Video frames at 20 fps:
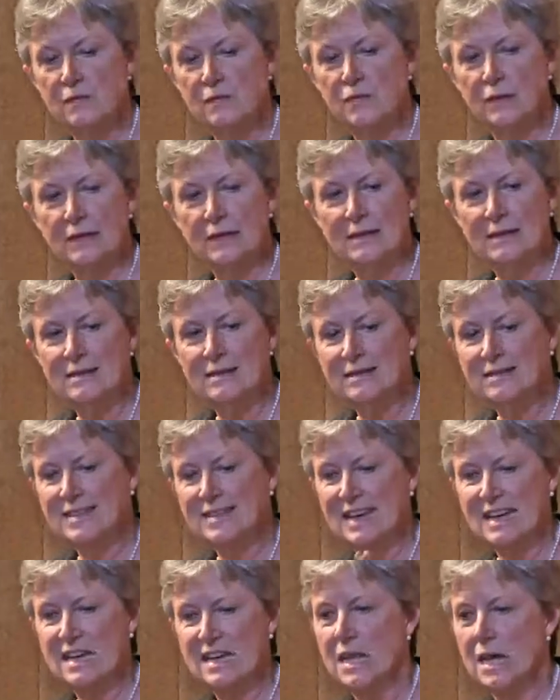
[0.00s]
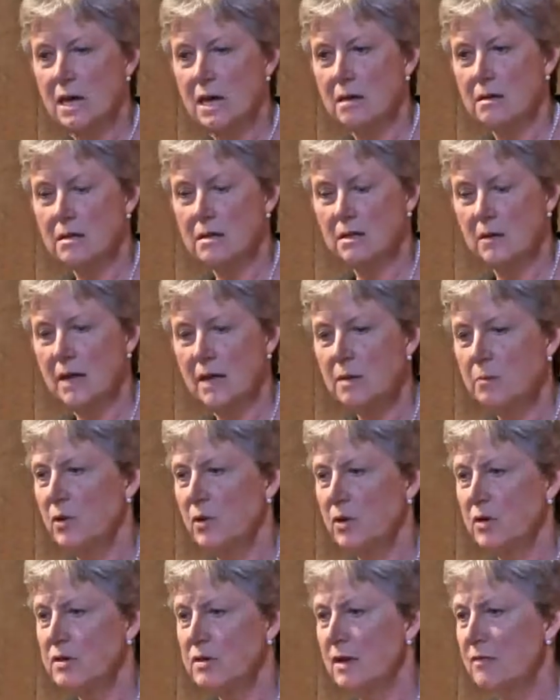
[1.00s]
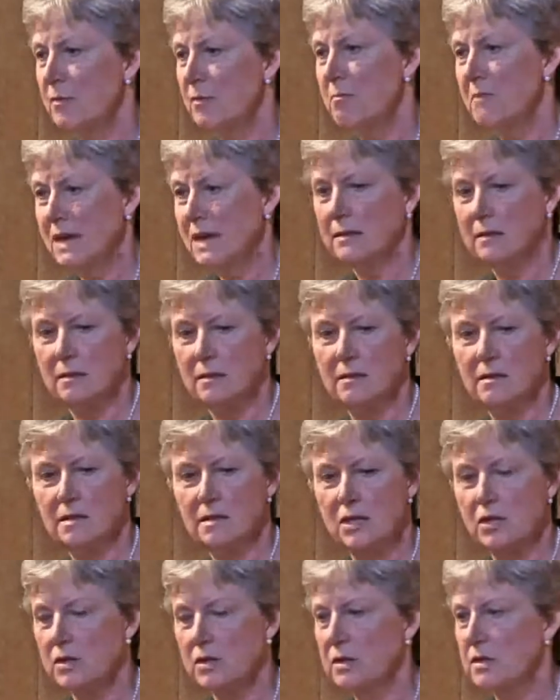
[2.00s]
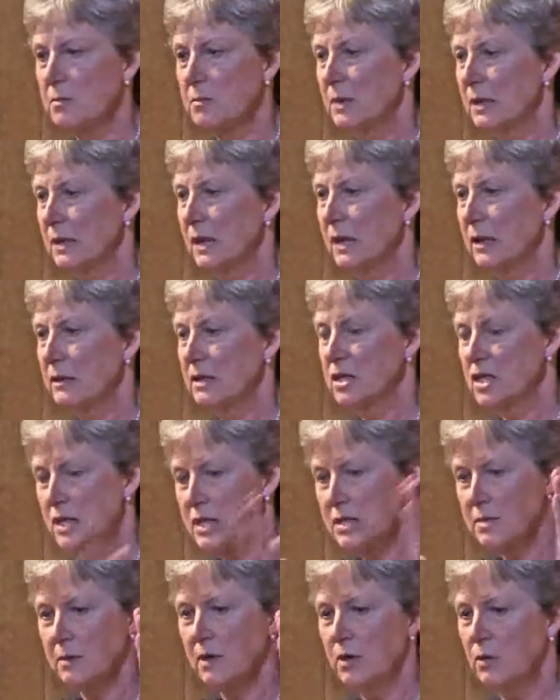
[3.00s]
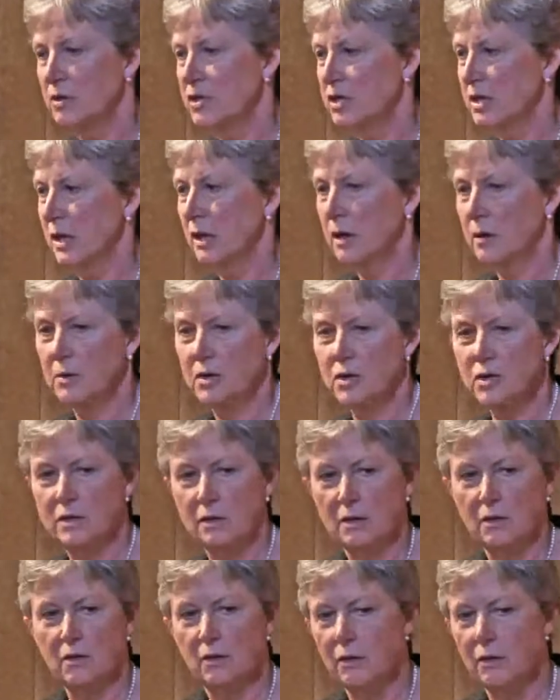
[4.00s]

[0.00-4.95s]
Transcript: it for at least 10 years. So anybody who's ever made the decision is a bit like the Schleswig-Holstein question,